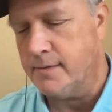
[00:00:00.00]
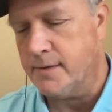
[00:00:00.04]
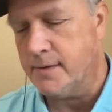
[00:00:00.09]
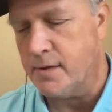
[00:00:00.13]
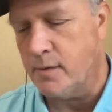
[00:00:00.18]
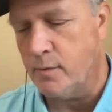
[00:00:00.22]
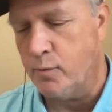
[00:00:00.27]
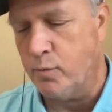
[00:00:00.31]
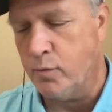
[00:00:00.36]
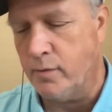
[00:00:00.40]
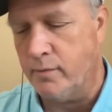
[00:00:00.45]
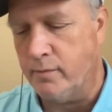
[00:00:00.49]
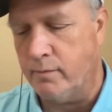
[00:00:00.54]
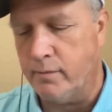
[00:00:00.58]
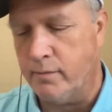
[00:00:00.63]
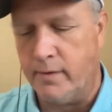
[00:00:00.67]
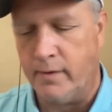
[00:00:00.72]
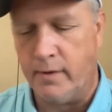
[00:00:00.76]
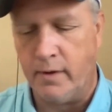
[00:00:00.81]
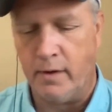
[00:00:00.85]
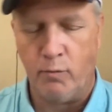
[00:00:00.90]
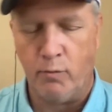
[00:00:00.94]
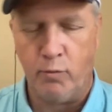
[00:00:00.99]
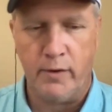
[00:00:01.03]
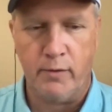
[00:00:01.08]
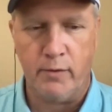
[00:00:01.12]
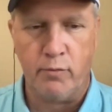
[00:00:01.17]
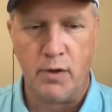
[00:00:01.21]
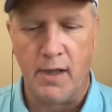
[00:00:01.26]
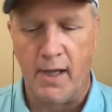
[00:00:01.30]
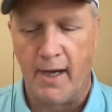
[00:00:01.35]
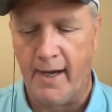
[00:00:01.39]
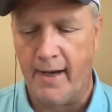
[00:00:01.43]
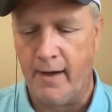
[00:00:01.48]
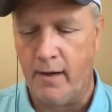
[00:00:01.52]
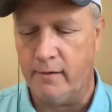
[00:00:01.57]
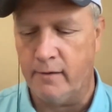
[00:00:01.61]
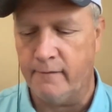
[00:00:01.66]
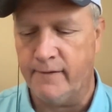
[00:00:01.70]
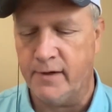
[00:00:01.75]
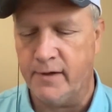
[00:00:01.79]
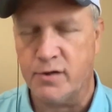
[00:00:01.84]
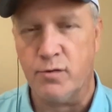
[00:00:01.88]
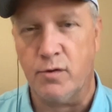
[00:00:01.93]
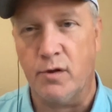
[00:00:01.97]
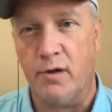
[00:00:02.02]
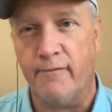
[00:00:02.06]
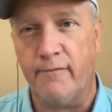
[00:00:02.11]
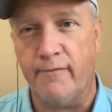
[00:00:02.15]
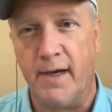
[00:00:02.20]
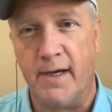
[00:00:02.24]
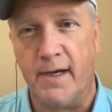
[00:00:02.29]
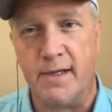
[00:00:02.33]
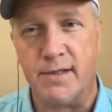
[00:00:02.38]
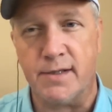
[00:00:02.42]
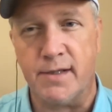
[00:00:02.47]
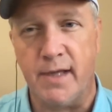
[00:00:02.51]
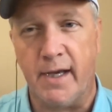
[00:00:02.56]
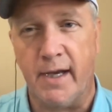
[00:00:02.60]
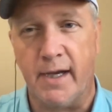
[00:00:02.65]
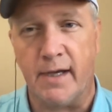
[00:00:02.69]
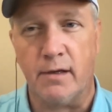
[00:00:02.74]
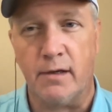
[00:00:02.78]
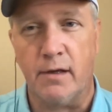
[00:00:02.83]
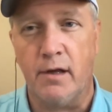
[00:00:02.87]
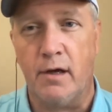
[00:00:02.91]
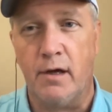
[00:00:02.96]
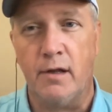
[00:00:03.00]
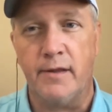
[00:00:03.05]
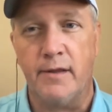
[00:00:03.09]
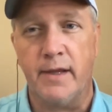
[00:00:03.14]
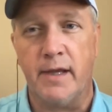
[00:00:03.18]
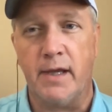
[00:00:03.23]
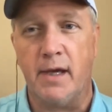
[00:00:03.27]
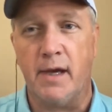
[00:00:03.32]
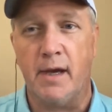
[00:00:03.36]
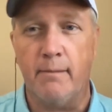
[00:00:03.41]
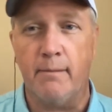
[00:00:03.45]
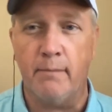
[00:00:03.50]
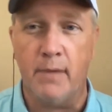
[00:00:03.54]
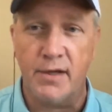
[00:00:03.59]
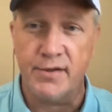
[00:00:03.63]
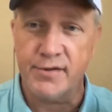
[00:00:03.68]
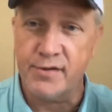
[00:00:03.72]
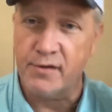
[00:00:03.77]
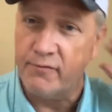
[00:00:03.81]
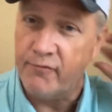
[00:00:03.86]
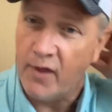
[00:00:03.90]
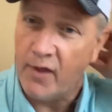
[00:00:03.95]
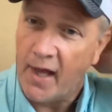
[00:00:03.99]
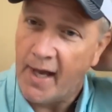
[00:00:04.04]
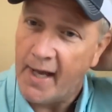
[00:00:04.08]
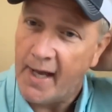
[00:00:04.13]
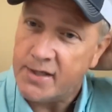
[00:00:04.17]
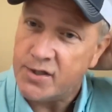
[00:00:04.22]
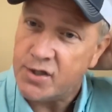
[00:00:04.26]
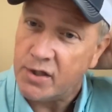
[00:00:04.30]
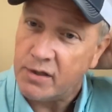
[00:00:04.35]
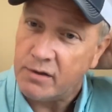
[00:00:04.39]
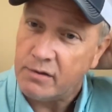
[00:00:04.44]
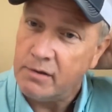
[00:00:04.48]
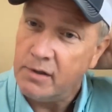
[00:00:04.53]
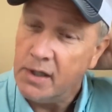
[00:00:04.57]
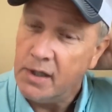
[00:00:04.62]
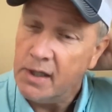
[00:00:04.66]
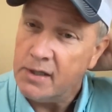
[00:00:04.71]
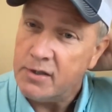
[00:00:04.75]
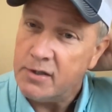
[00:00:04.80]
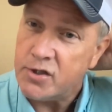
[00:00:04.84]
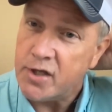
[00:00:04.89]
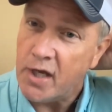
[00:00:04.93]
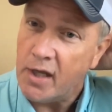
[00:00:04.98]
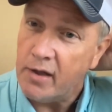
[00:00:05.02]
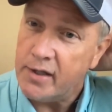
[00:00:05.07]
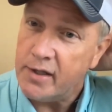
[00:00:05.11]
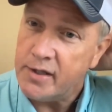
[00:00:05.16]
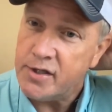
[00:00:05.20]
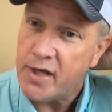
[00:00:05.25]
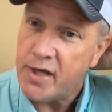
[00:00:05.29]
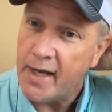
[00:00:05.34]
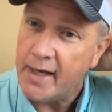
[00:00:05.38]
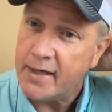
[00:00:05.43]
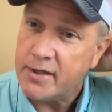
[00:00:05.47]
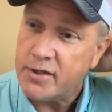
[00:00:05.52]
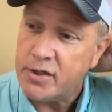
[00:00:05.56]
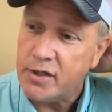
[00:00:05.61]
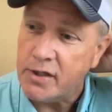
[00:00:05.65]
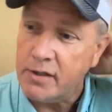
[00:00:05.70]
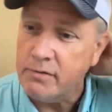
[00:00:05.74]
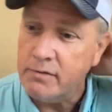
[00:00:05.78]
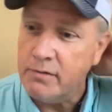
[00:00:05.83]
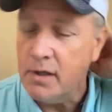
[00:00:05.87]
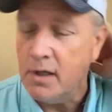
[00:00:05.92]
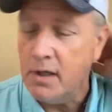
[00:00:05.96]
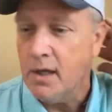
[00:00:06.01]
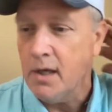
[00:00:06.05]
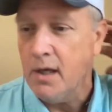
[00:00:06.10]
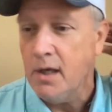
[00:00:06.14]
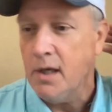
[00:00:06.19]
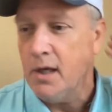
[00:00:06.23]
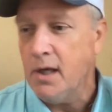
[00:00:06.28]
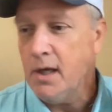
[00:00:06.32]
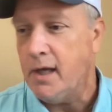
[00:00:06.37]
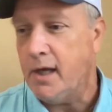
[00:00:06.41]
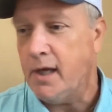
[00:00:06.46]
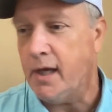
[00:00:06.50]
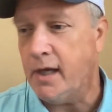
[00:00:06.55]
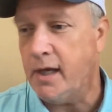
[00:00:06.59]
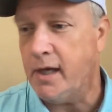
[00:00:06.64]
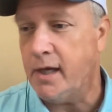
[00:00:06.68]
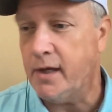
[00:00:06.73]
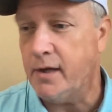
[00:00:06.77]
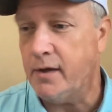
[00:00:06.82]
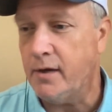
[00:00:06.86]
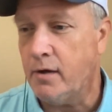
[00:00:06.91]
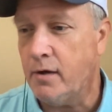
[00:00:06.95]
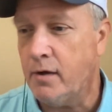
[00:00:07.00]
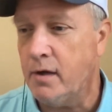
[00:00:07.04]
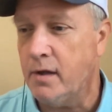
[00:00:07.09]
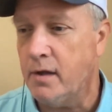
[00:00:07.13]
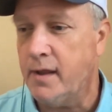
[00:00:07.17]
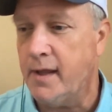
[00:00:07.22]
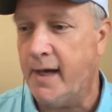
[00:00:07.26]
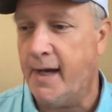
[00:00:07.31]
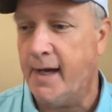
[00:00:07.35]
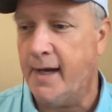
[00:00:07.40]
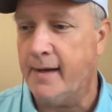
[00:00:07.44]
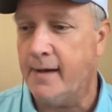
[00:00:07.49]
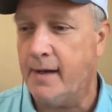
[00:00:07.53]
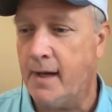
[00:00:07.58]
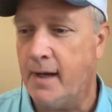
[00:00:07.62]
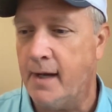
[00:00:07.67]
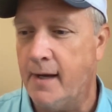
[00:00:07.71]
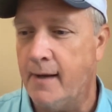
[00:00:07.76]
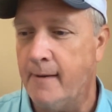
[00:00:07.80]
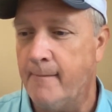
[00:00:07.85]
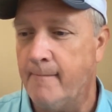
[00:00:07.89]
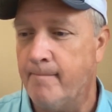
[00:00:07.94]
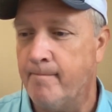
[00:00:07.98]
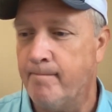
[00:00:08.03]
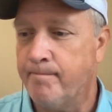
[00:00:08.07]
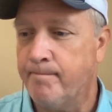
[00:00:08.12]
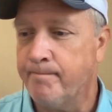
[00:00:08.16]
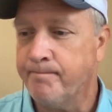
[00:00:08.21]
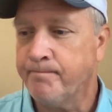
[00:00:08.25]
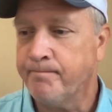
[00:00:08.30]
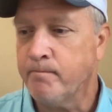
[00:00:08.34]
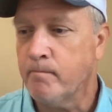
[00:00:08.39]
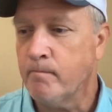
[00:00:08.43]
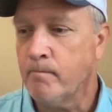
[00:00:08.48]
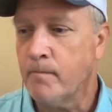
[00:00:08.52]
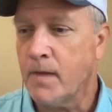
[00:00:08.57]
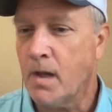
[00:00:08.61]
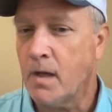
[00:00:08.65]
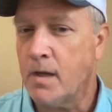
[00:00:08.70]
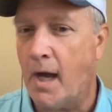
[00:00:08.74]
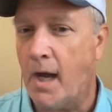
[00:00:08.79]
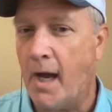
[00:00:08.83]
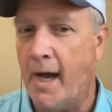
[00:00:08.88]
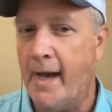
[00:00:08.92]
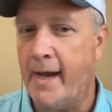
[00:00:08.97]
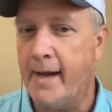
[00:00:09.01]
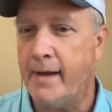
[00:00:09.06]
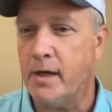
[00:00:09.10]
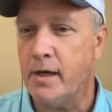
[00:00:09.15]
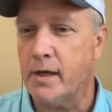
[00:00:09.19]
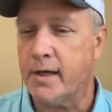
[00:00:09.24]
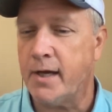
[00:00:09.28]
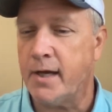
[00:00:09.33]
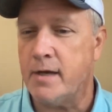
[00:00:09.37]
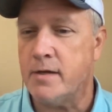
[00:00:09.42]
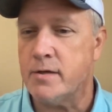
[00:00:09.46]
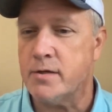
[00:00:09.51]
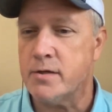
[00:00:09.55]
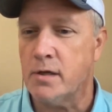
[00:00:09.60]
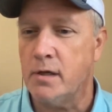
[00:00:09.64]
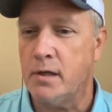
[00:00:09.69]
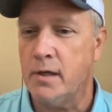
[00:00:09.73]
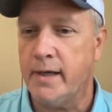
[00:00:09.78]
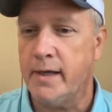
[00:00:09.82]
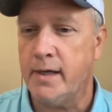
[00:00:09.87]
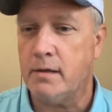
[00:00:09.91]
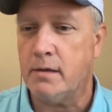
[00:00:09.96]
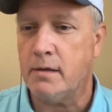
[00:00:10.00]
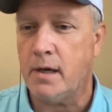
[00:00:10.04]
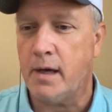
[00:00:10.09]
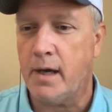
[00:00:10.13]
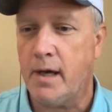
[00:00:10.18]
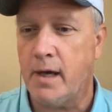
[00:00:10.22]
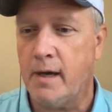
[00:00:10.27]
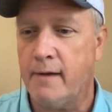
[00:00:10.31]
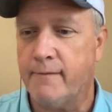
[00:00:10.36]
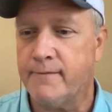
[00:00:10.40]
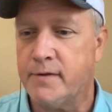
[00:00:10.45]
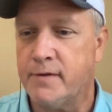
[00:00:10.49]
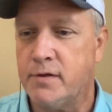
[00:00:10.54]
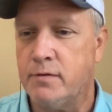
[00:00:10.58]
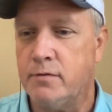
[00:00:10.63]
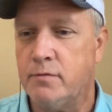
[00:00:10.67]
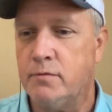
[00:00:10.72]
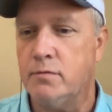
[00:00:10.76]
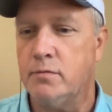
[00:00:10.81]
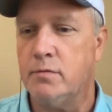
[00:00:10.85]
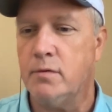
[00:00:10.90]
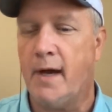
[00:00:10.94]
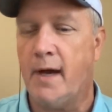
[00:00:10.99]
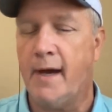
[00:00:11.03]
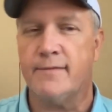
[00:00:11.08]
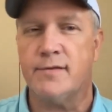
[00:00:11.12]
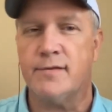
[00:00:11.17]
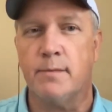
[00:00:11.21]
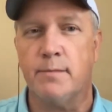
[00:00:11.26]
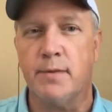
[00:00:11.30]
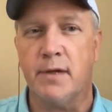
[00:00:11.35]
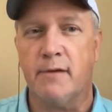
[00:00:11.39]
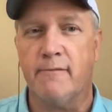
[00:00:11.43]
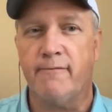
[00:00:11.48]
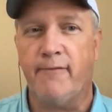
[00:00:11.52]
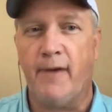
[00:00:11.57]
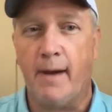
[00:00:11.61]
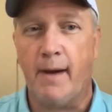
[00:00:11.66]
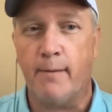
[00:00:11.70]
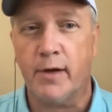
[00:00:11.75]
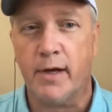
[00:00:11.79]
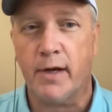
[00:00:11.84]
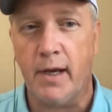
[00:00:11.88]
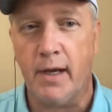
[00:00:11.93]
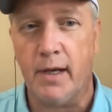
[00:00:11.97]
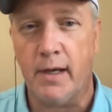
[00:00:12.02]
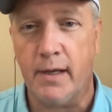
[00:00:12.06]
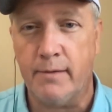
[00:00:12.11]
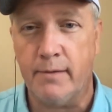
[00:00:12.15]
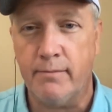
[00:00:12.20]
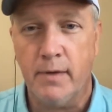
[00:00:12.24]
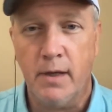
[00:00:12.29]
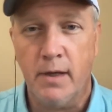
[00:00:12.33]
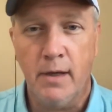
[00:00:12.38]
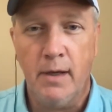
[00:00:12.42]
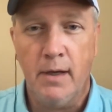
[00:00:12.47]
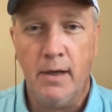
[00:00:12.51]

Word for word: so we rely on visual effects to handle all the uh, muzzle flash and shell ejection and all that. Um, I occasionally have to have something fabricated.